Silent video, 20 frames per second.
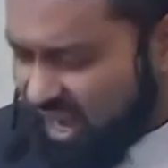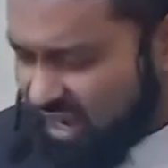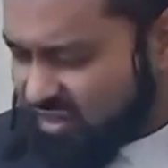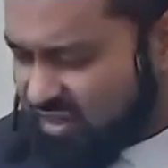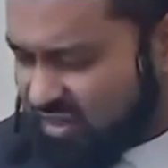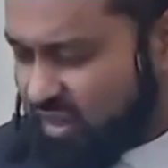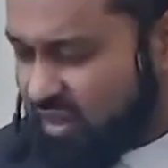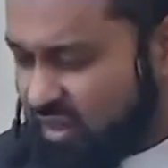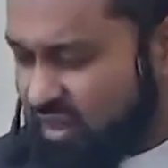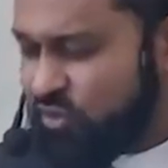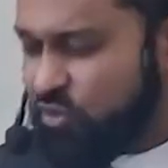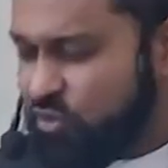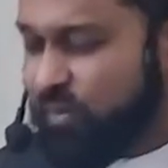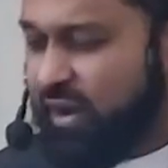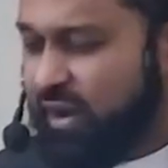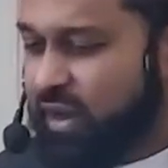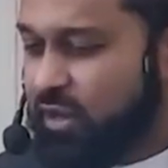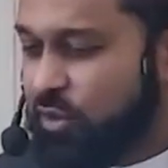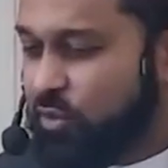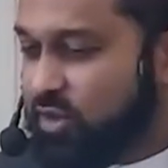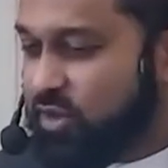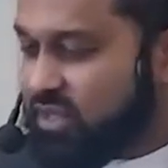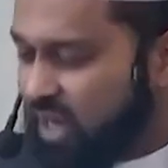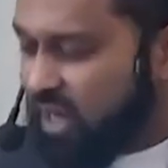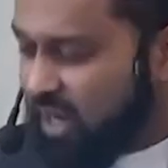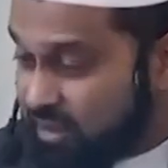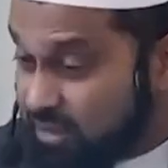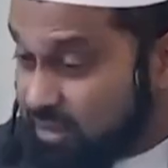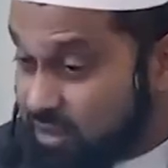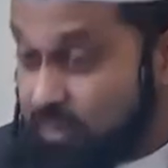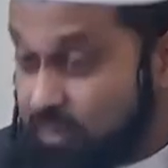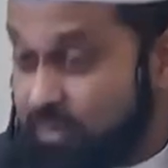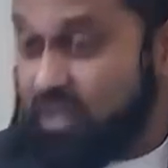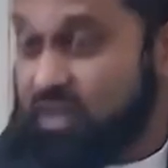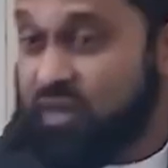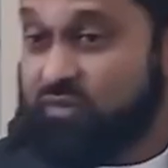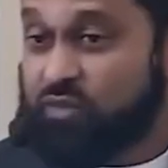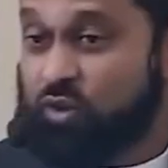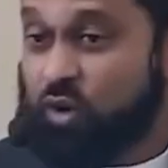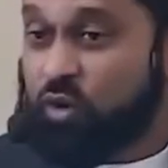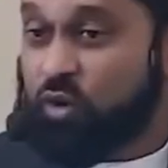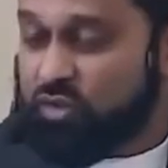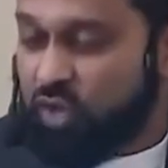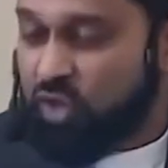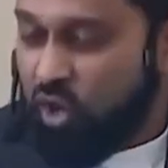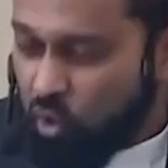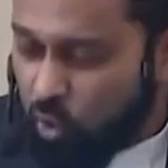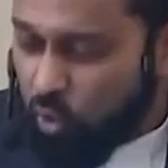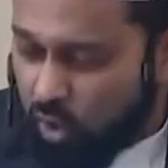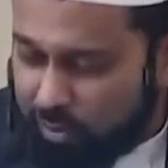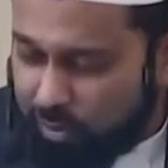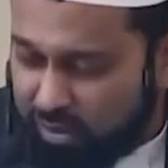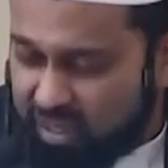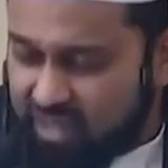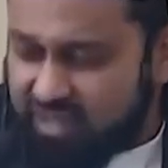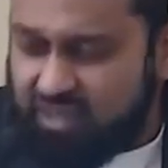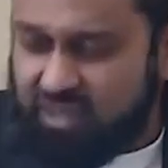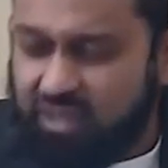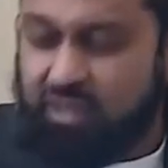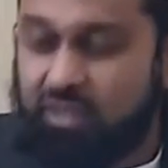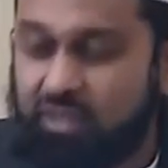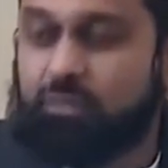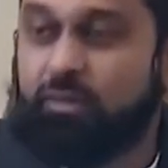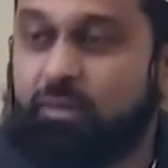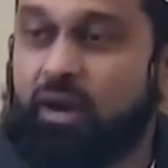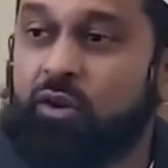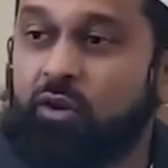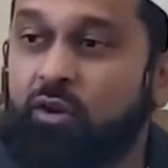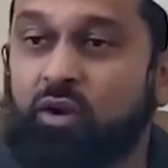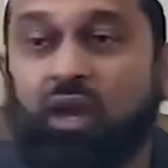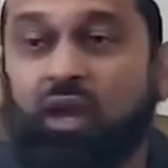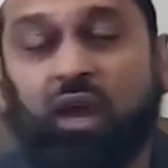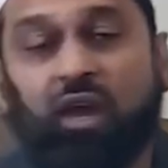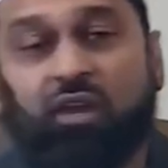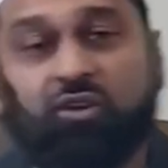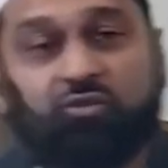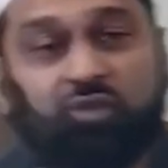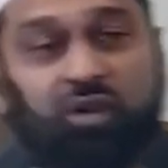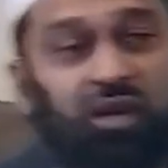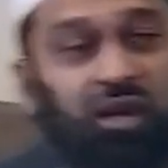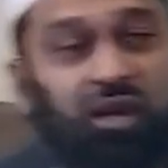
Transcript: and ask Allah subhanahu wa ta'ala to be of those who are blessed in this manner and and